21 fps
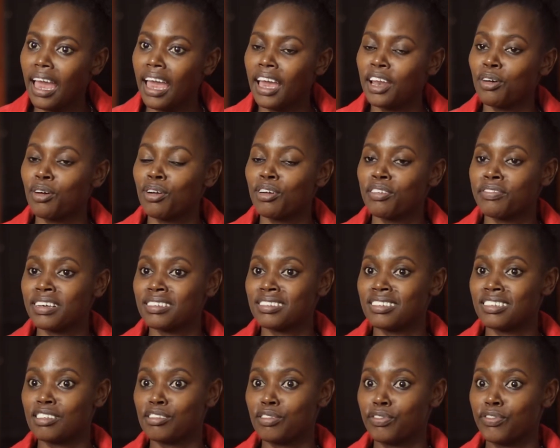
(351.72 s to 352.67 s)
And all of us
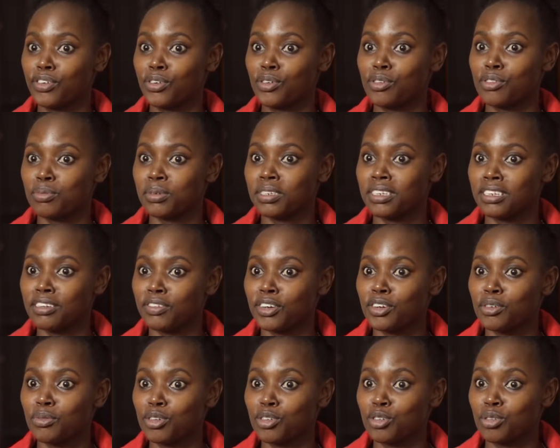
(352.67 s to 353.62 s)
just froze. We didn't even
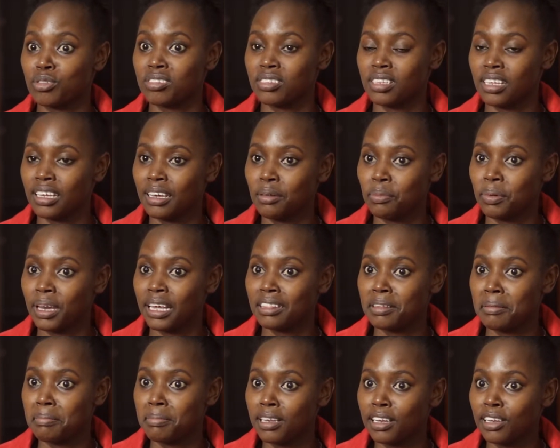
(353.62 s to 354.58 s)
know what to say. We're in
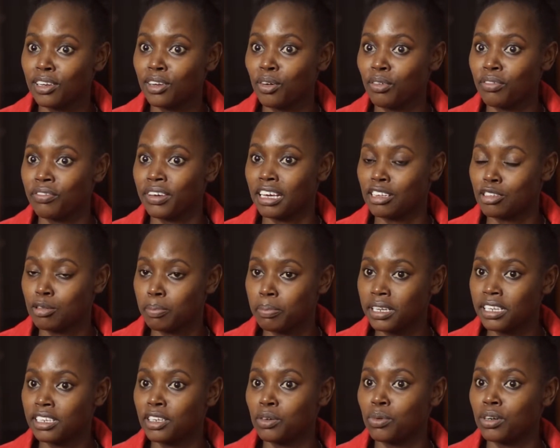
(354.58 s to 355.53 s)
the middle of
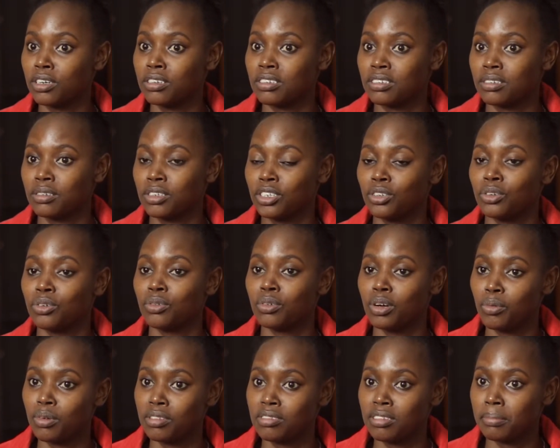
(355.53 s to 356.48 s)
explaining what
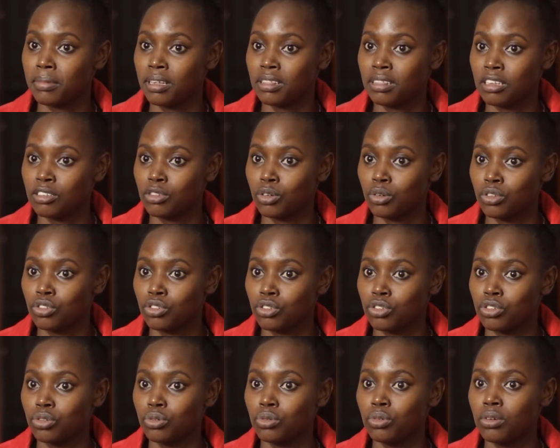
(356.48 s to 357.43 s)
Samantha is going to
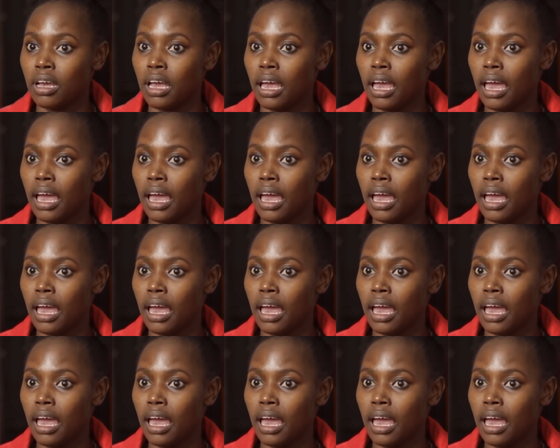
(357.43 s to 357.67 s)
do.